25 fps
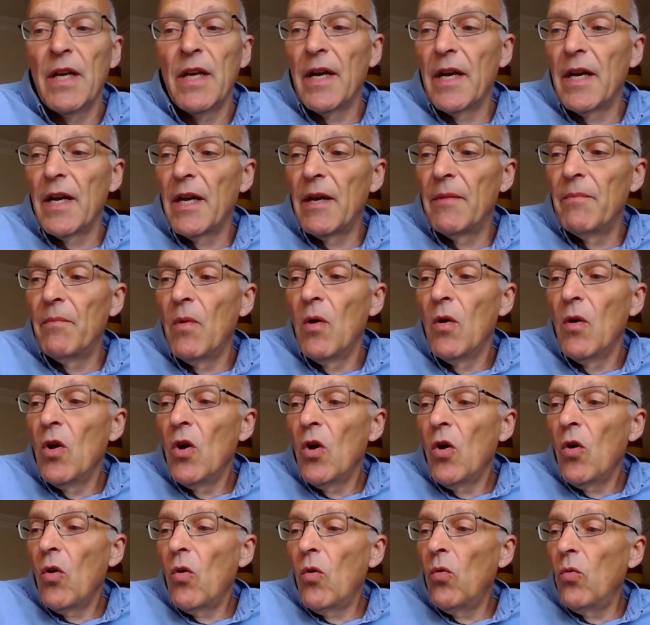
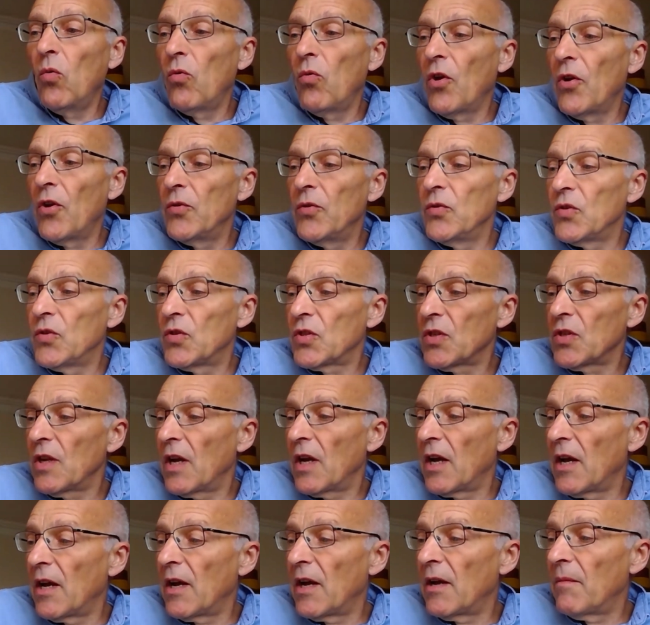All those
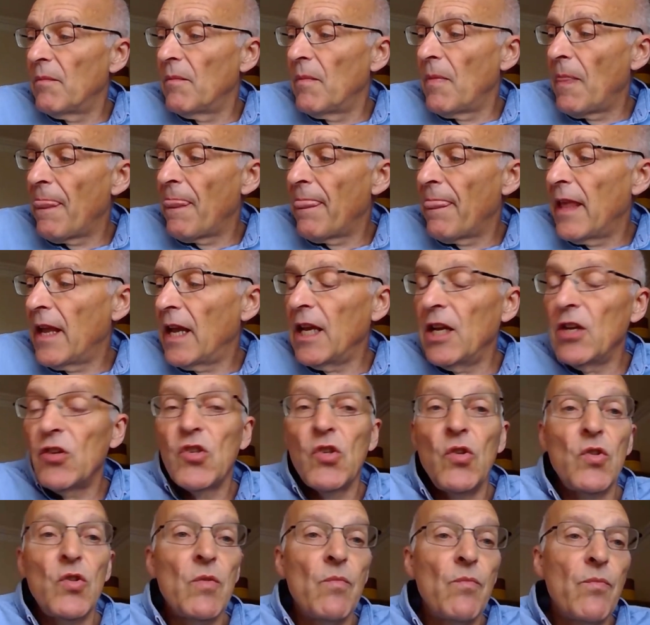
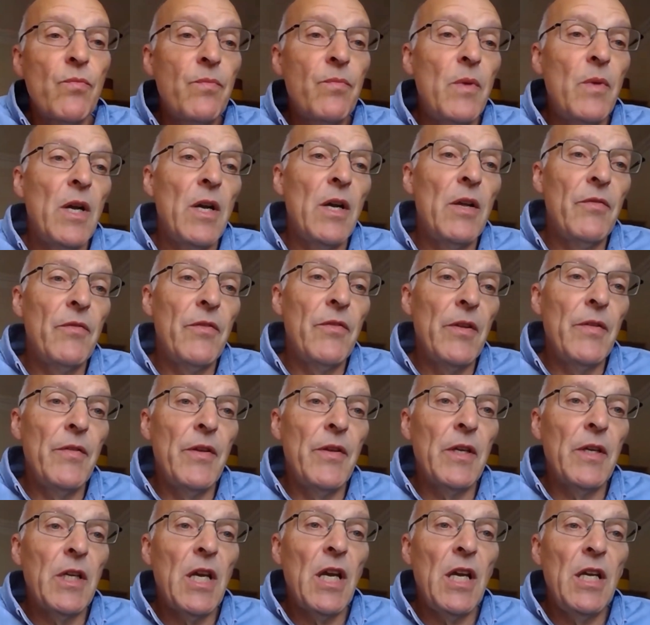issues
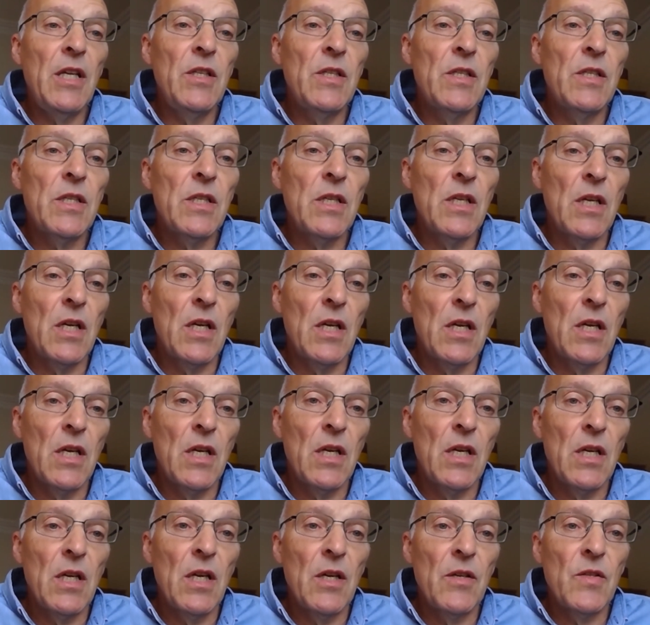that Kate
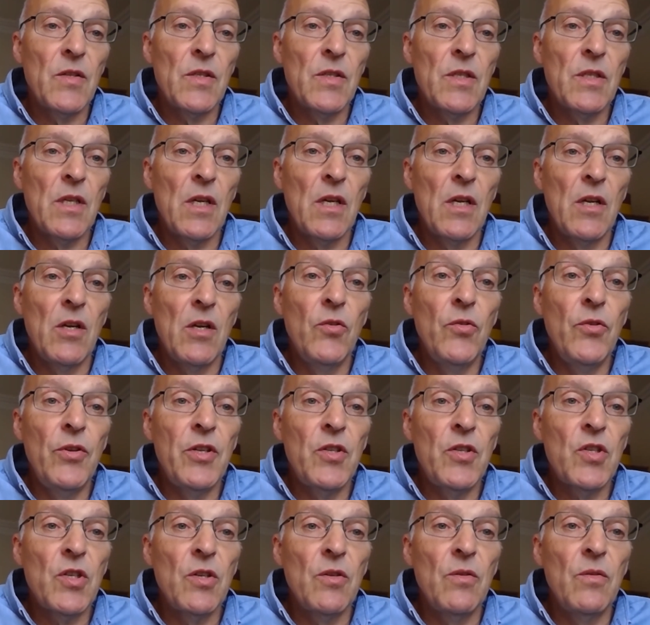has
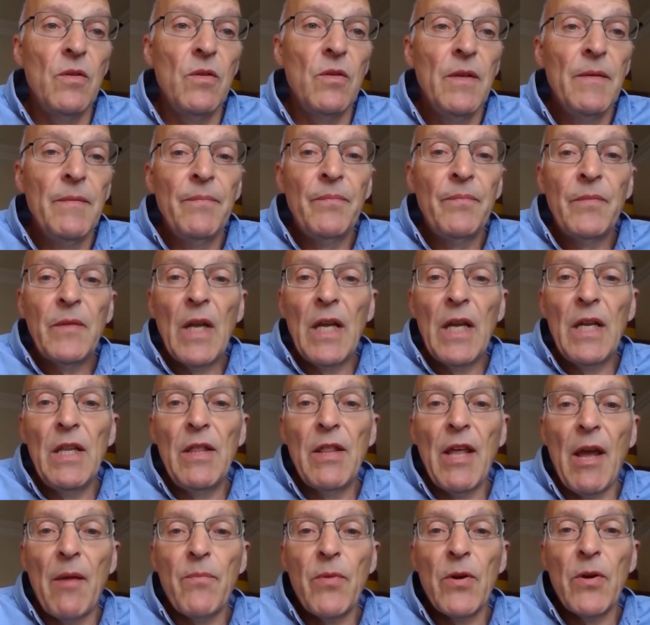alluded to in
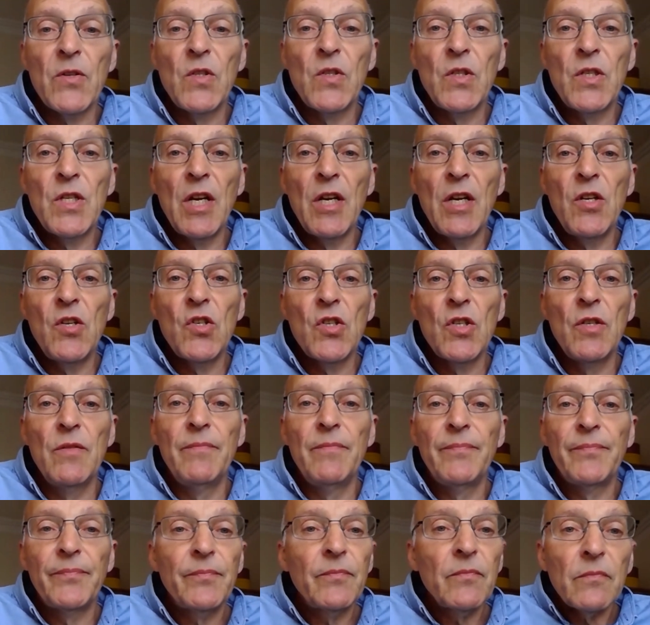that
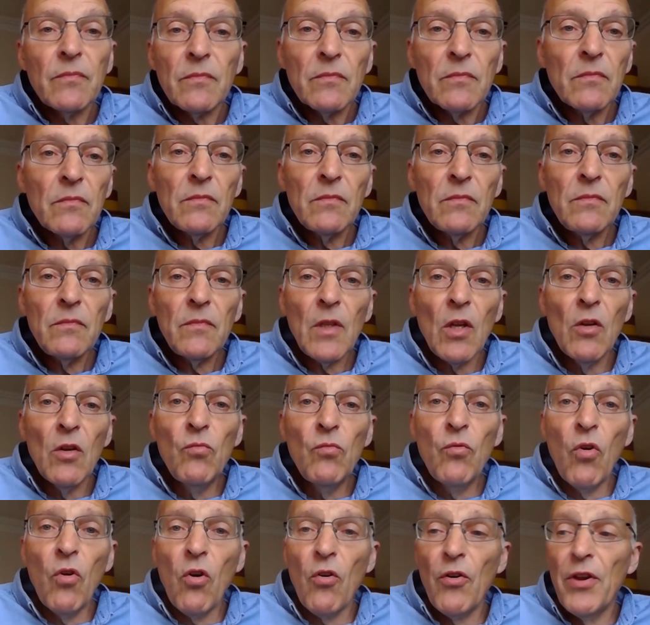presentation,
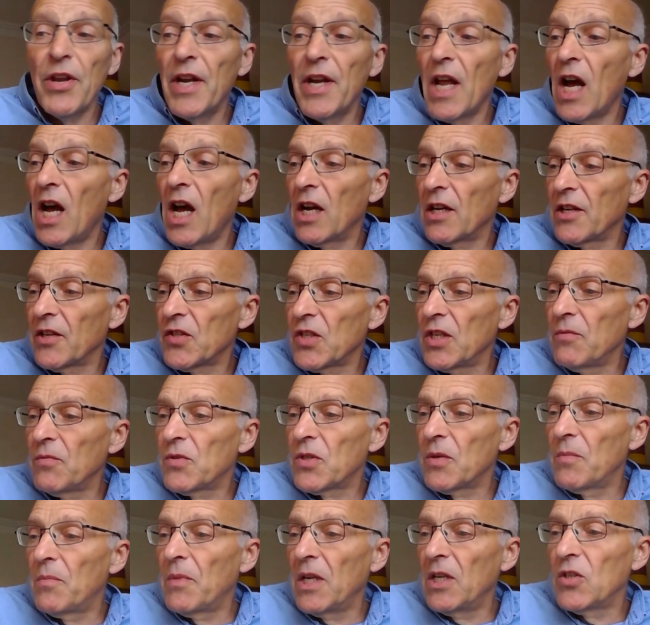Ruairidh and Hager seem
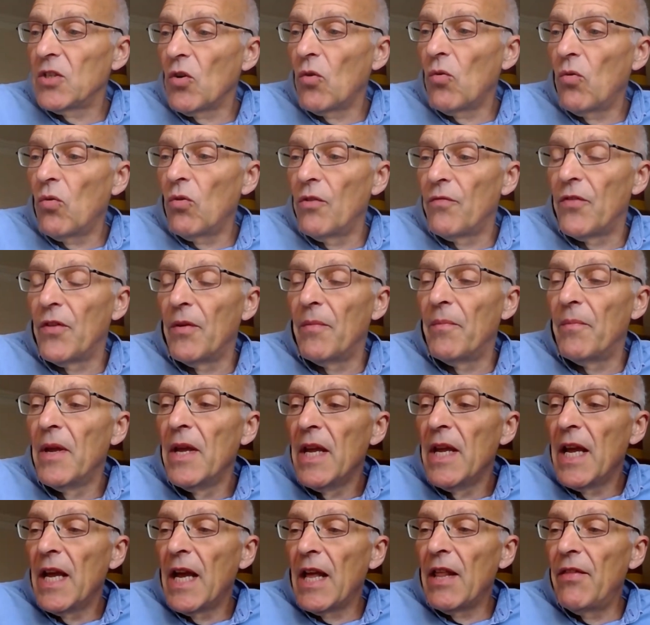to meet all of them.
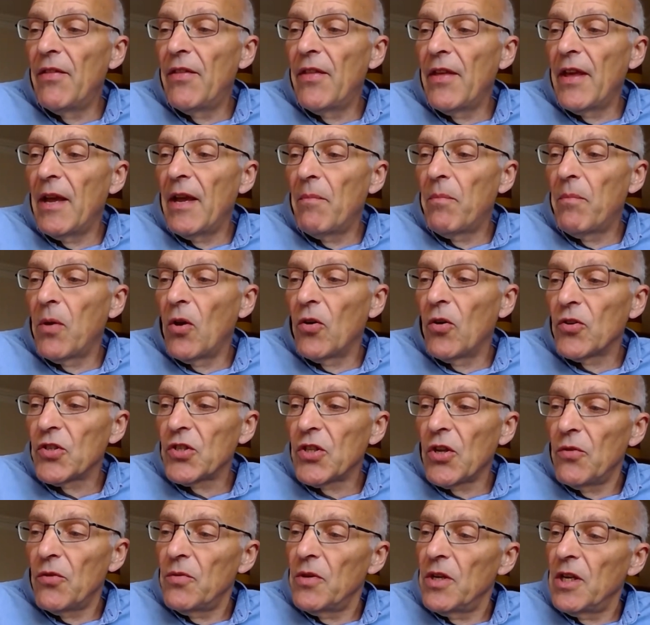Their blogs
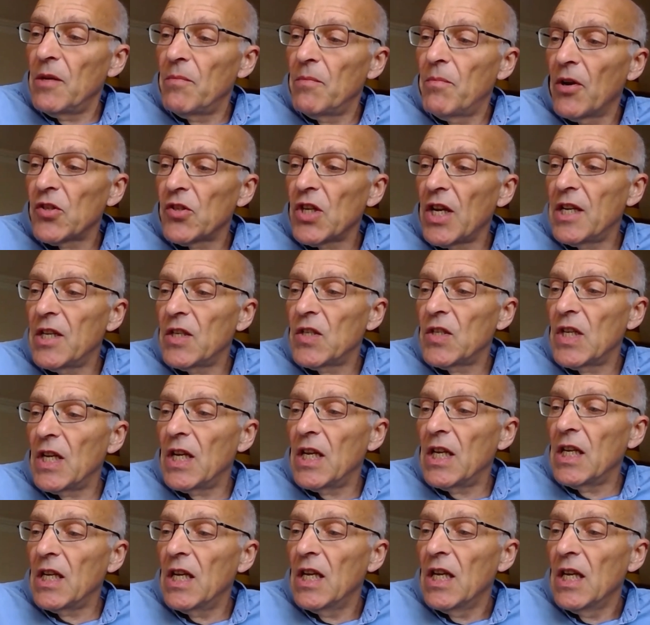don't need much
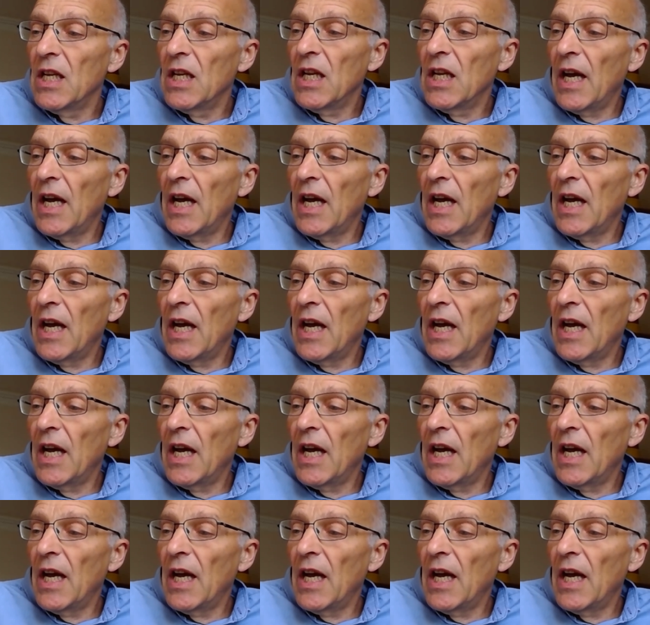editing.